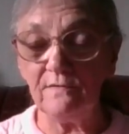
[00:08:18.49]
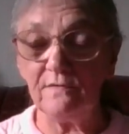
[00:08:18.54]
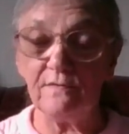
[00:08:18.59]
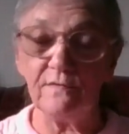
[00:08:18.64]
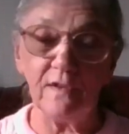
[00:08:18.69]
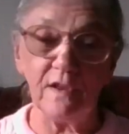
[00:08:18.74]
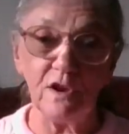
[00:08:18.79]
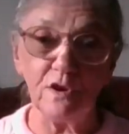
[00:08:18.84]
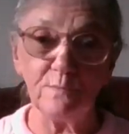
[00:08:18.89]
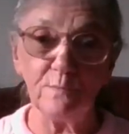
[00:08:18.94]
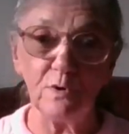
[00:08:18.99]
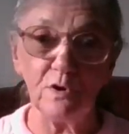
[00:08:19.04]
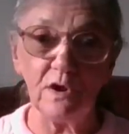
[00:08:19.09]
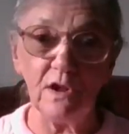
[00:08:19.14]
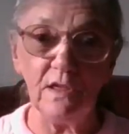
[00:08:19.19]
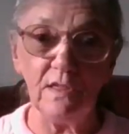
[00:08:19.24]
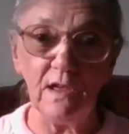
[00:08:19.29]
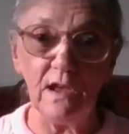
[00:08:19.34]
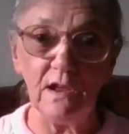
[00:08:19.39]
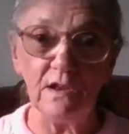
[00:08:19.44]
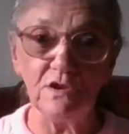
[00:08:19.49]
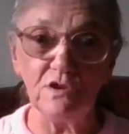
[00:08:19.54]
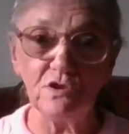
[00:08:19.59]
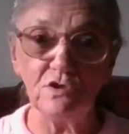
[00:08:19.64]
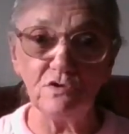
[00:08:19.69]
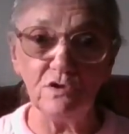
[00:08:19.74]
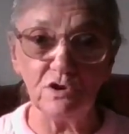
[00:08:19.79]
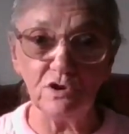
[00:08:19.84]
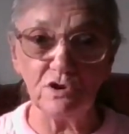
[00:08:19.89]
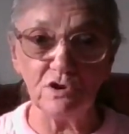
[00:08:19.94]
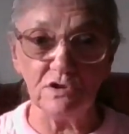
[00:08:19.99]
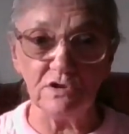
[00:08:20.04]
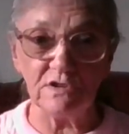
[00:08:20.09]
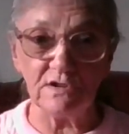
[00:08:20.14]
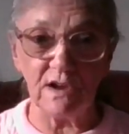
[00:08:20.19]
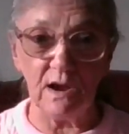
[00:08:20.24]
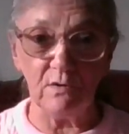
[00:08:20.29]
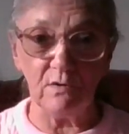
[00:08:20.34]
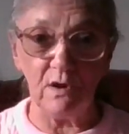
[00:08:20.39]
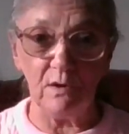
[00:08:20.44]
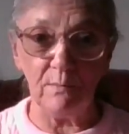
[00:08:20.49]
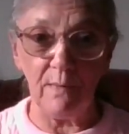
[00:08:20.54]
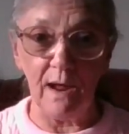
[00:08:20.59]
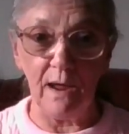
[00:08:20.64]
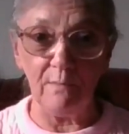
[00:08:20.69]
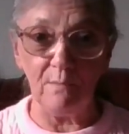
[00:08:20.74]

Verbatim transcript: finish putting the instructions down in my